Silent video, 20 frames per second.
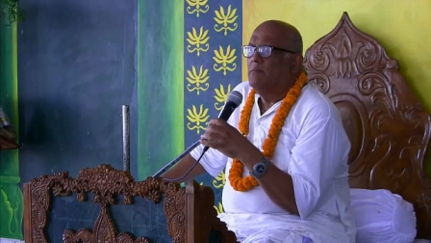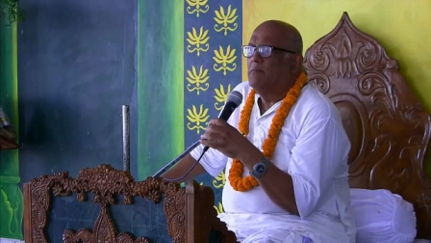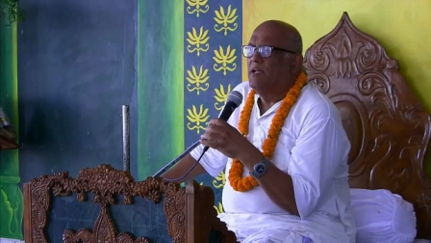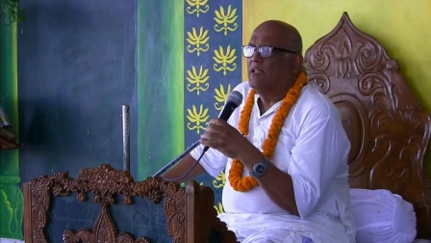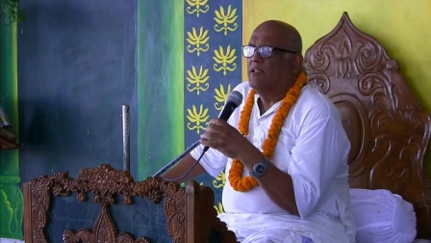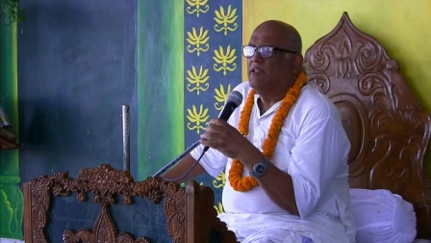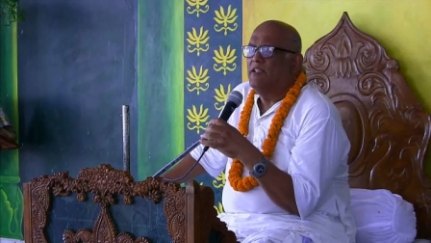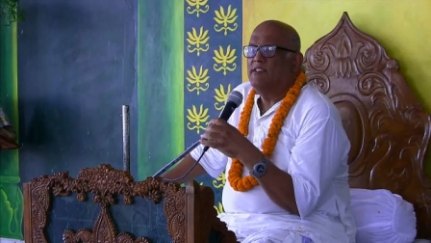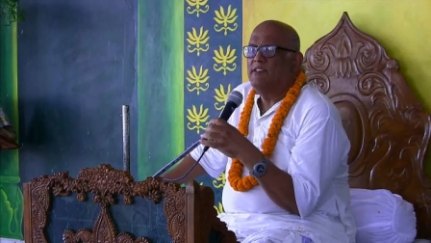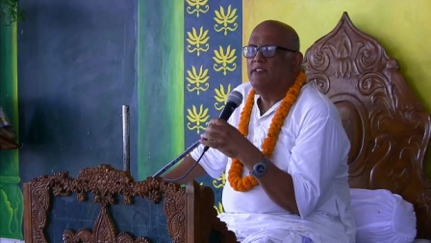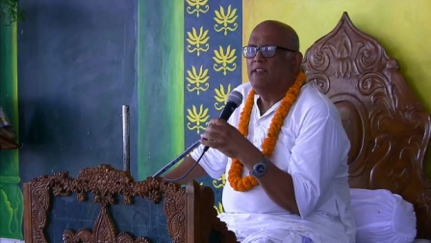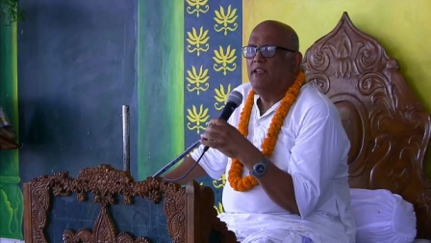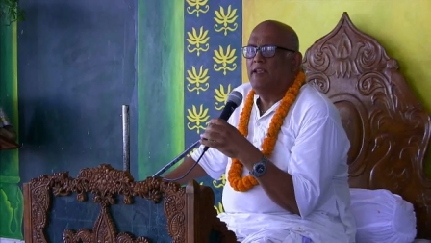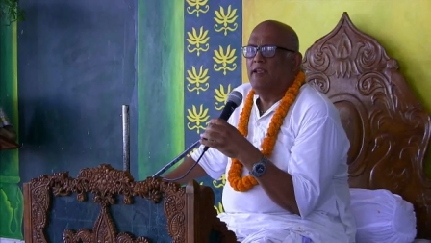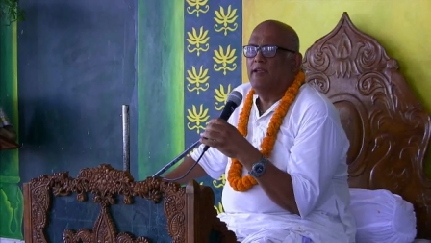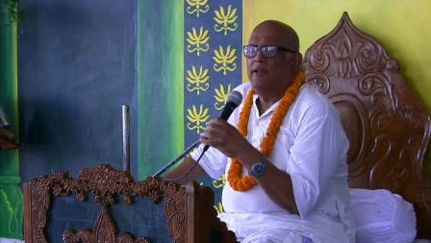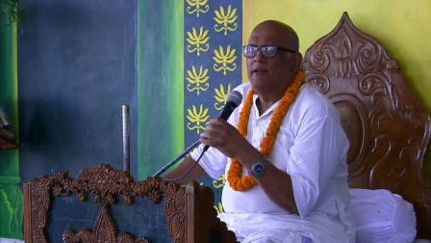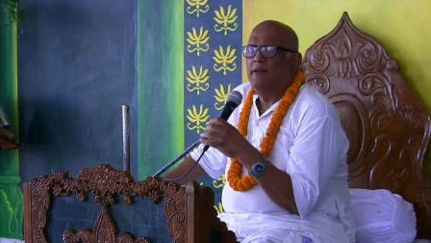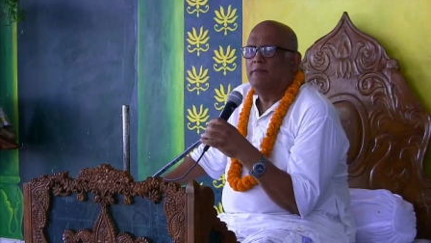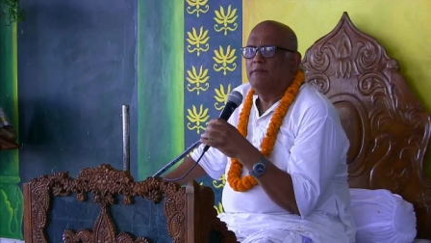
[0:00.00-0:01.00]
but this
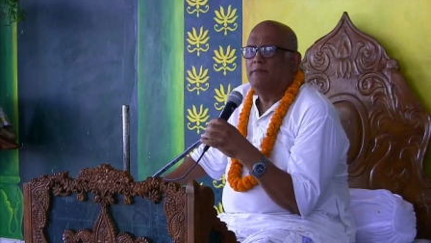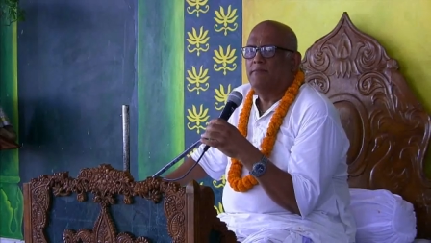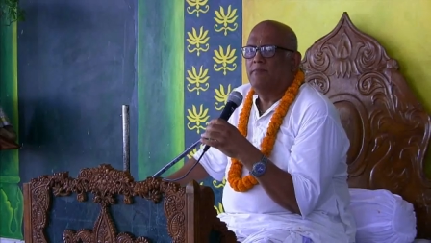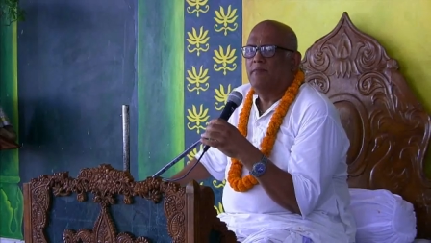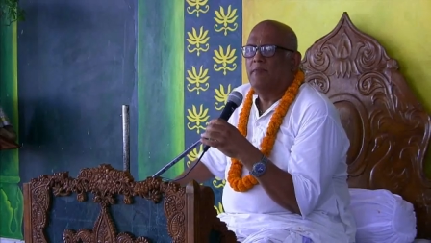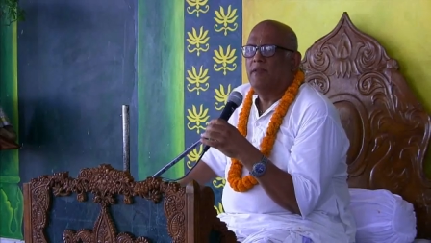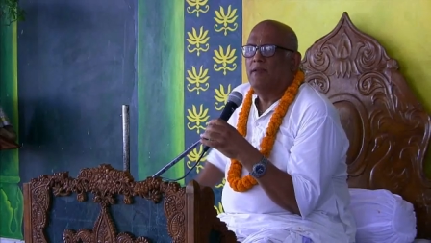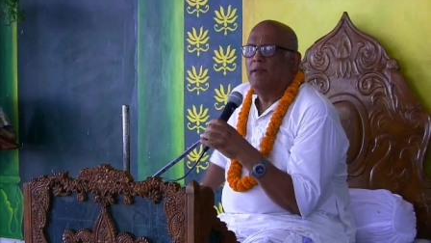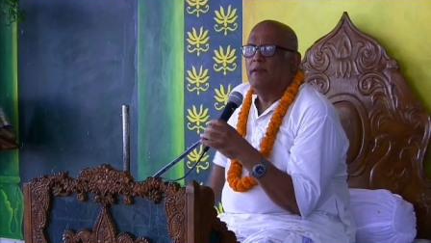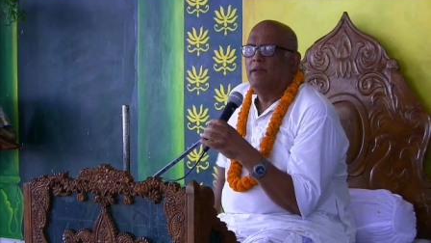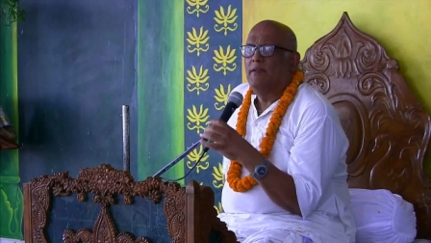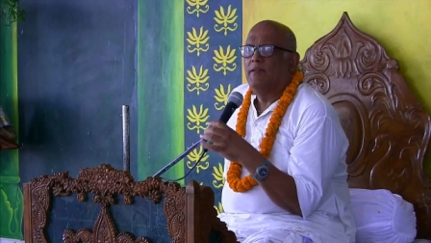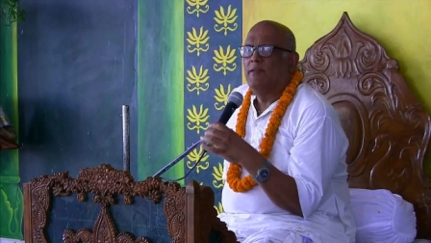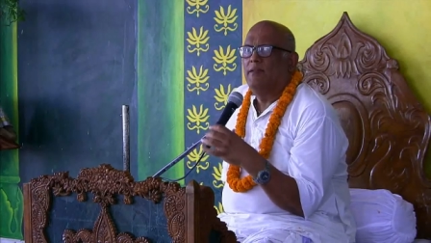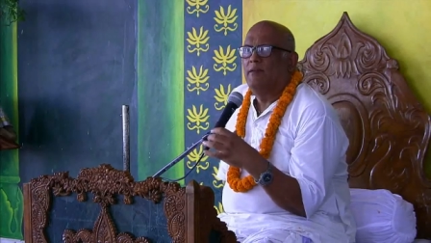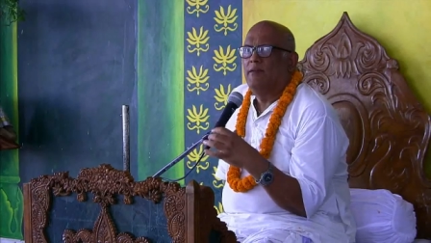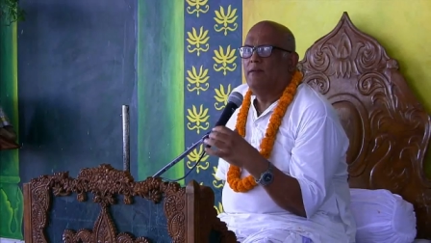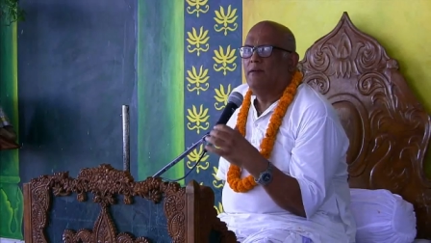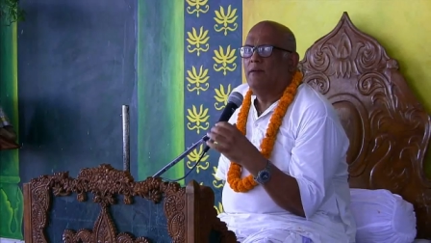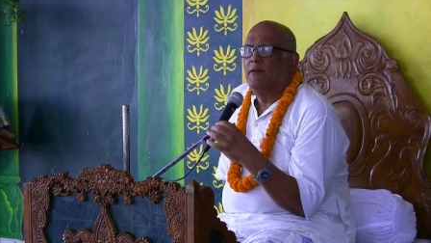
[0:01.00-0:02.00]
year
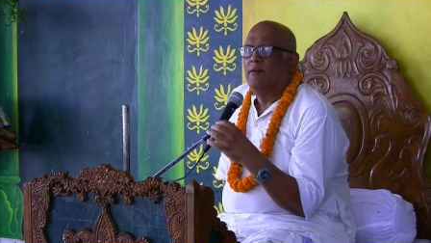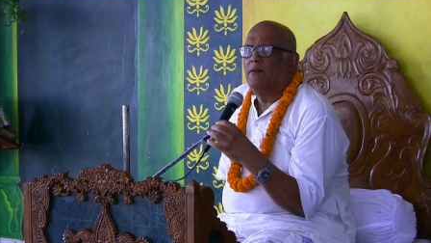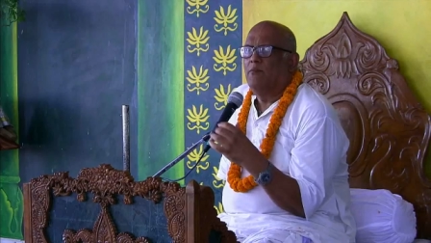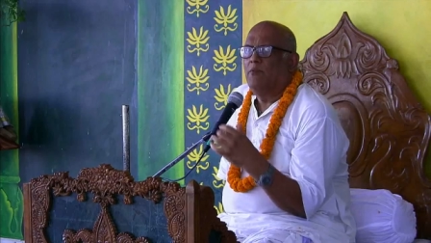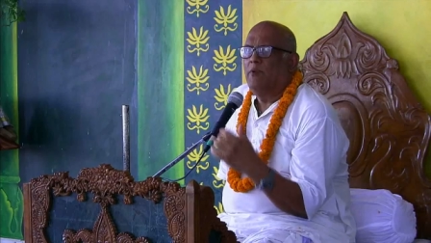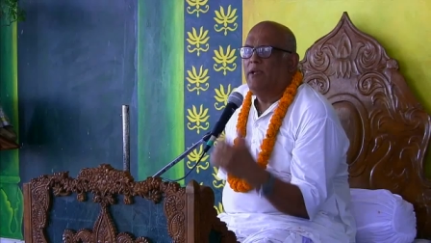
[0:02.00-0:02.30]
uh,